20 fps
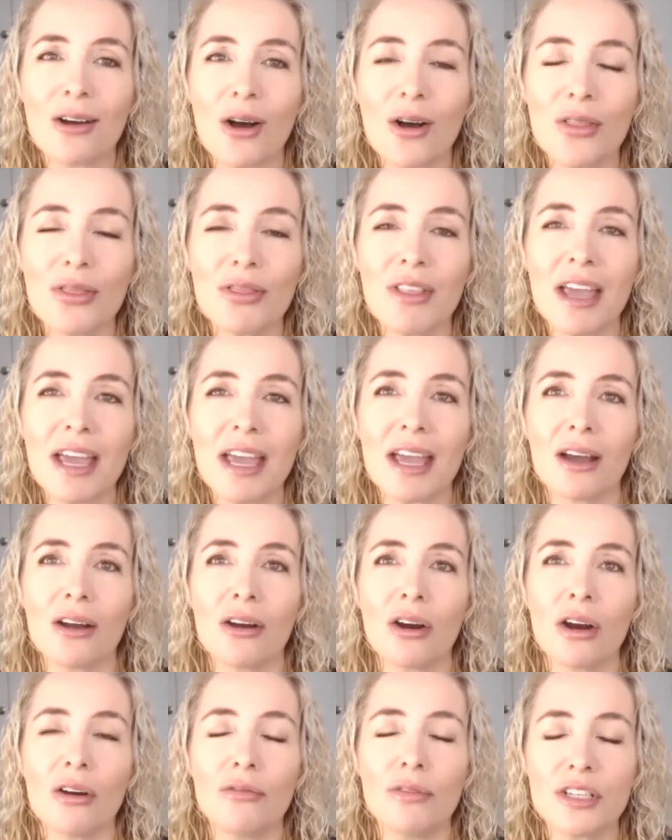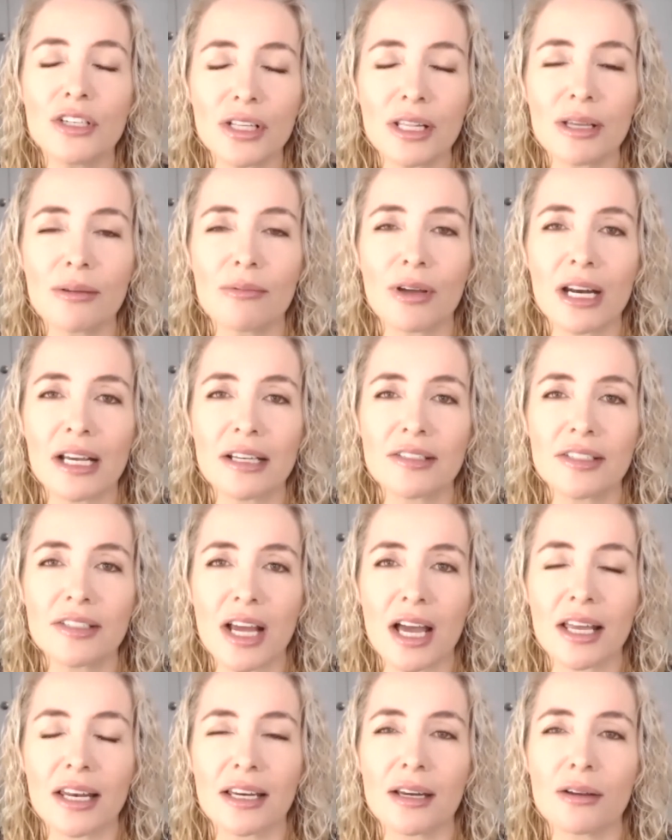on there, originally when I
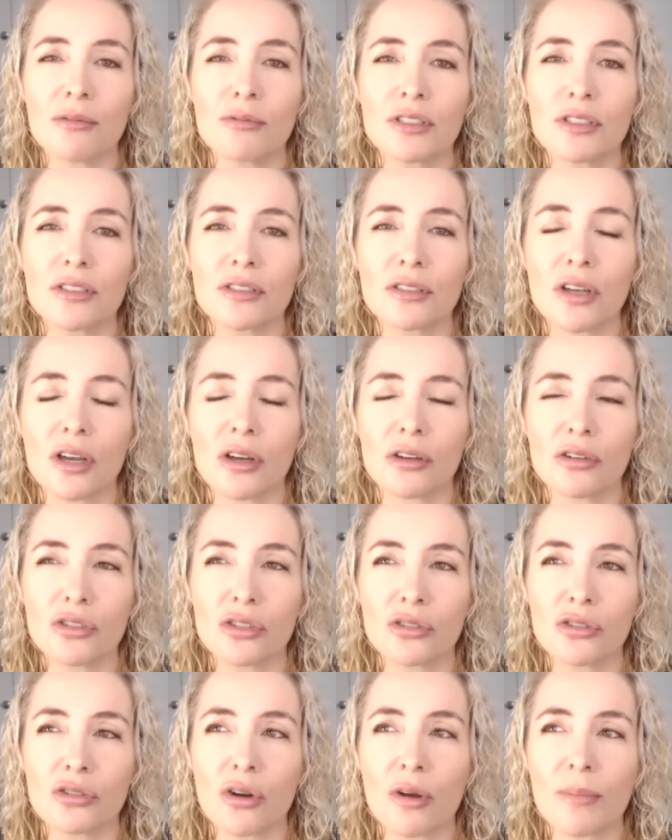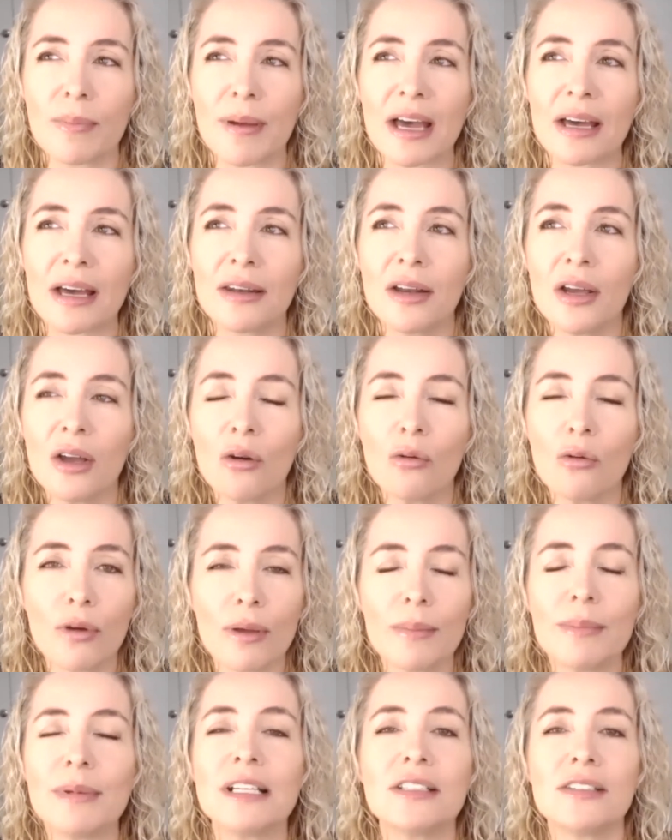started, it was to talk about
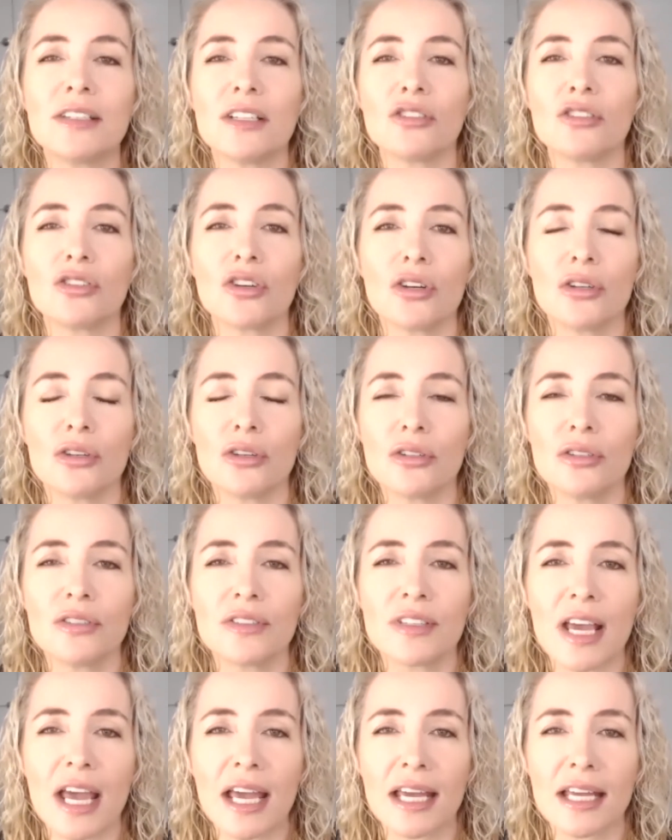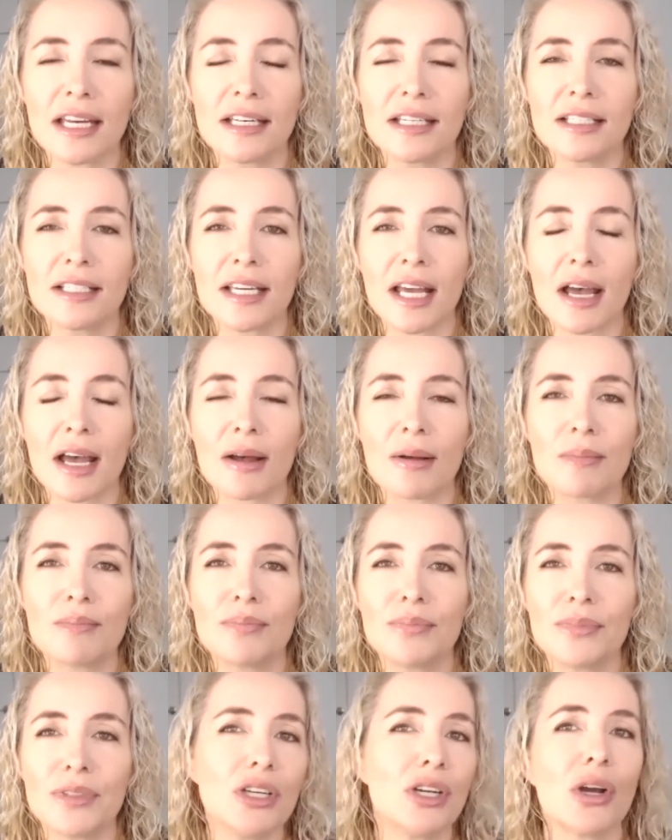women's issues and,
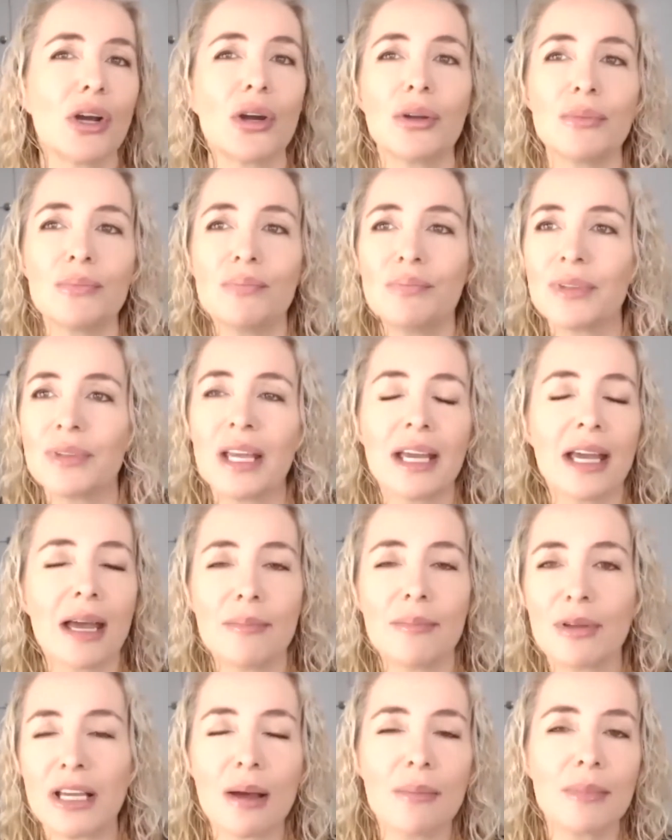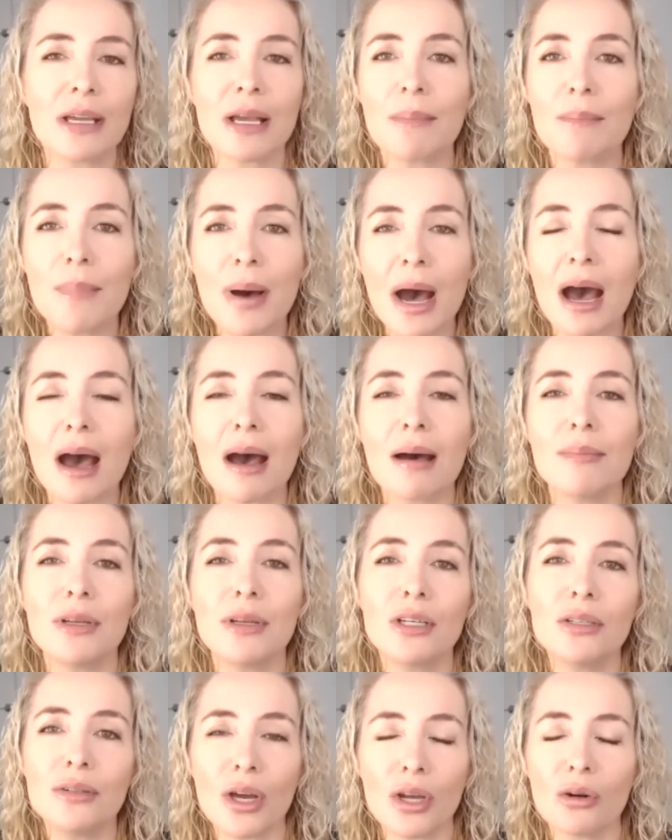and becoming a mum
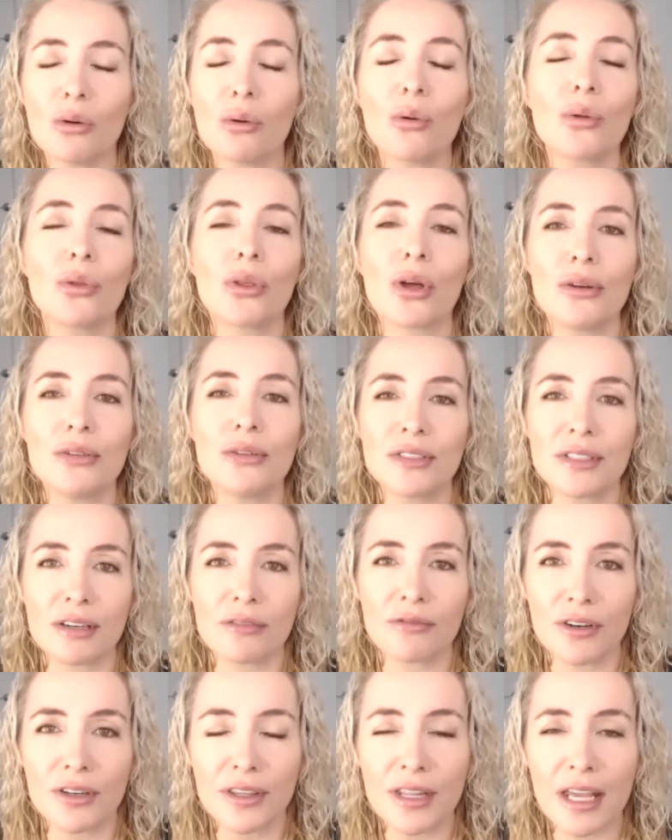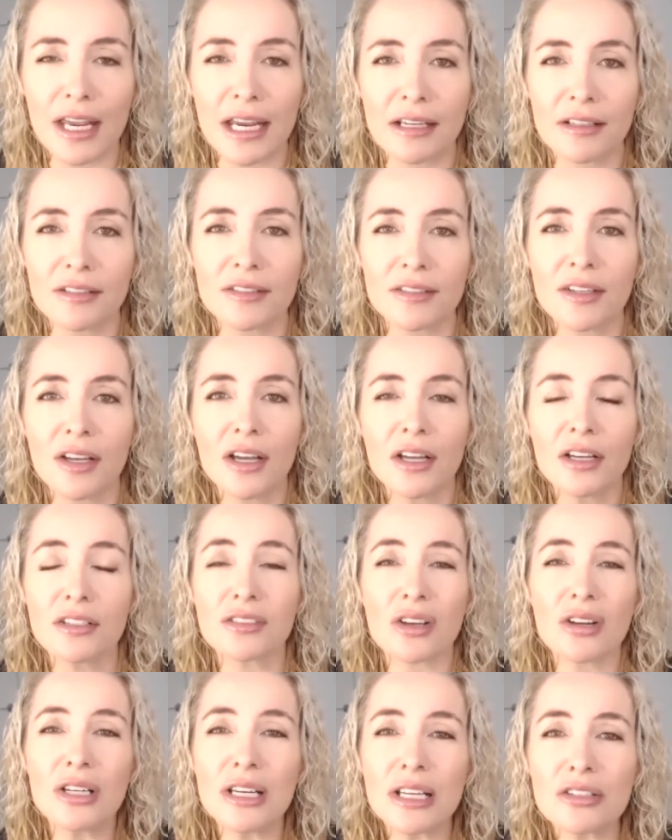and all those different things.
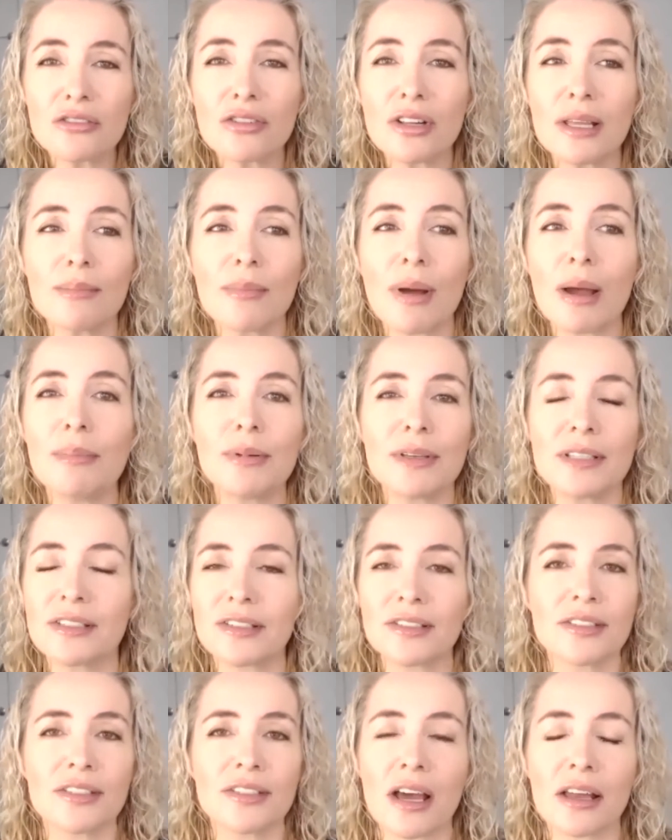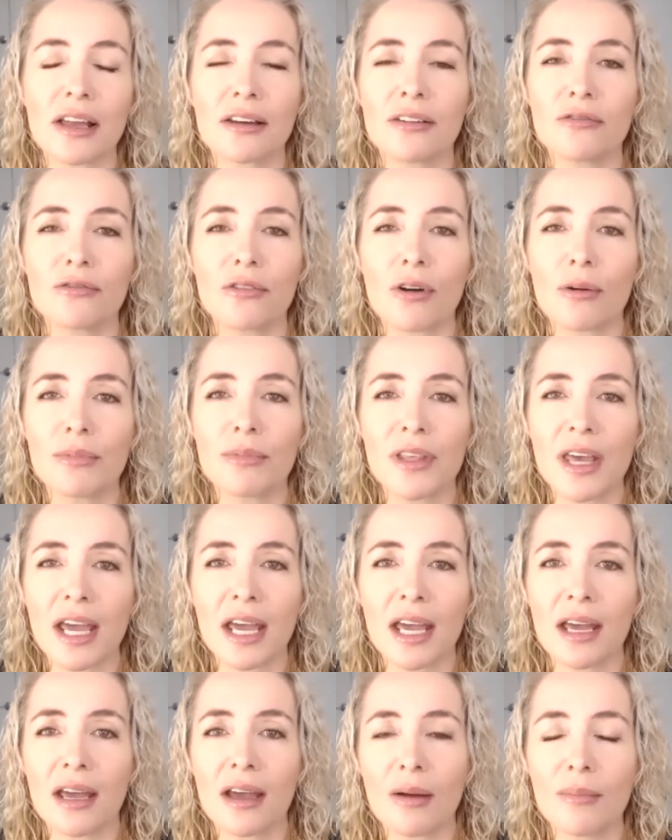So literally my business started from
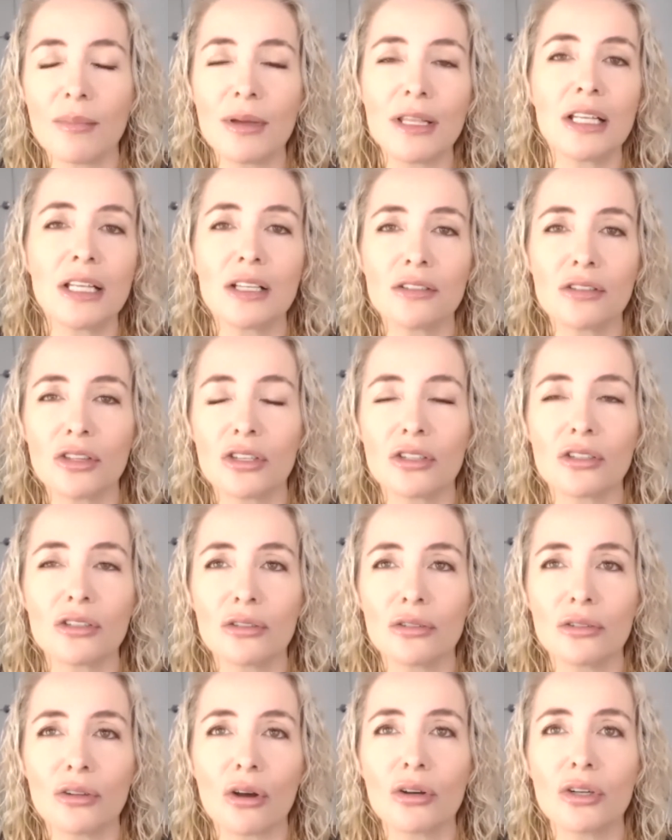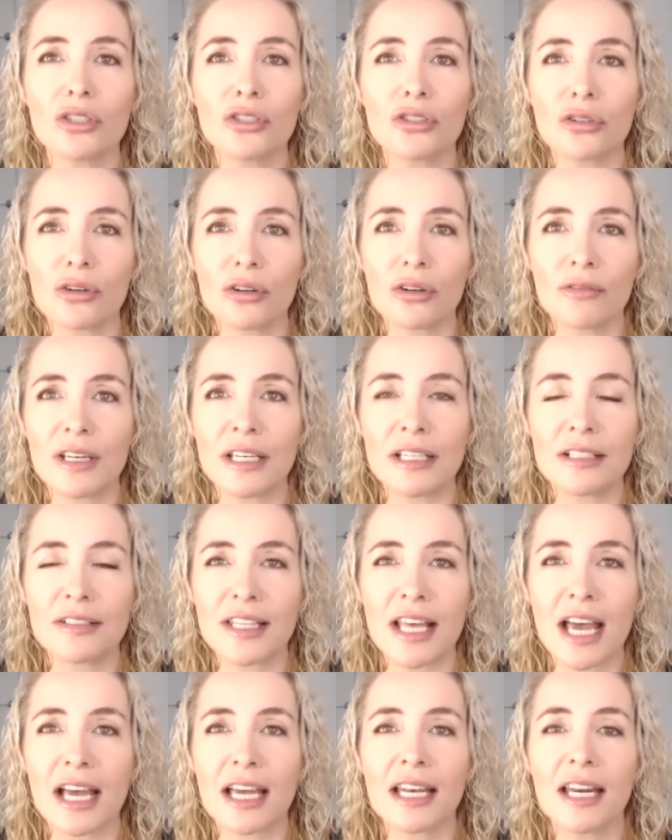there. I mean, the long and short of it is
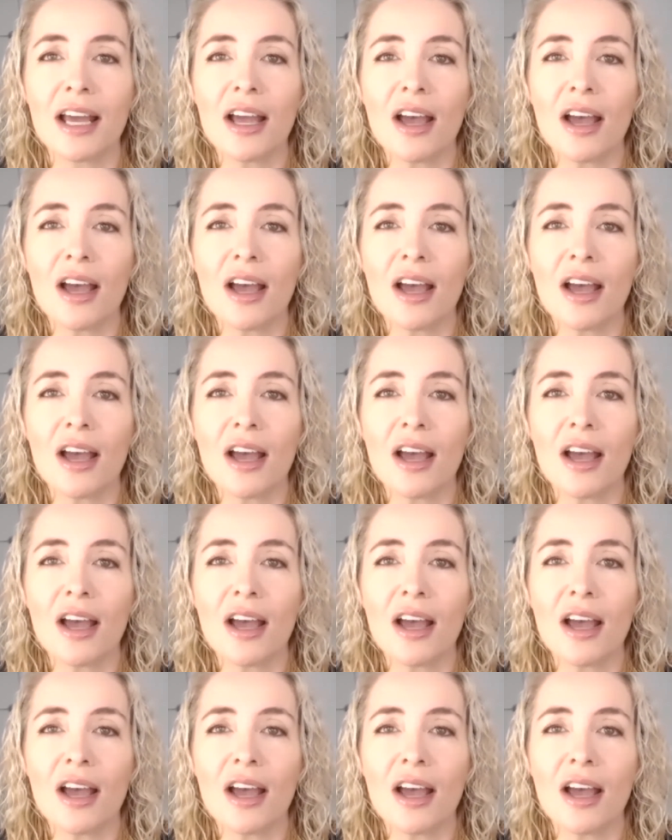that